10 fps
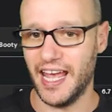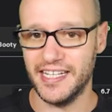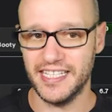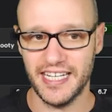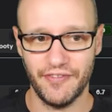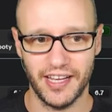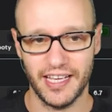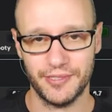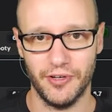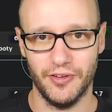and you never
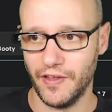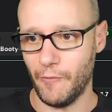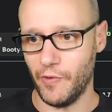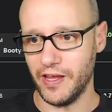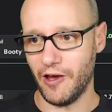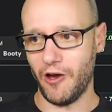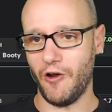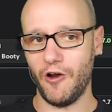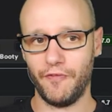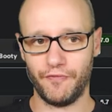guess what, we are
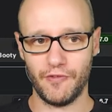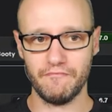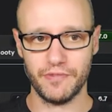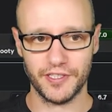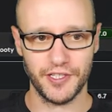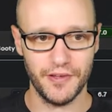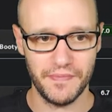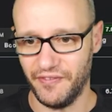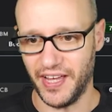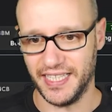off from bottom.
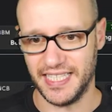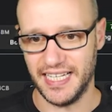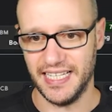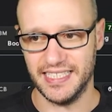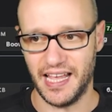That is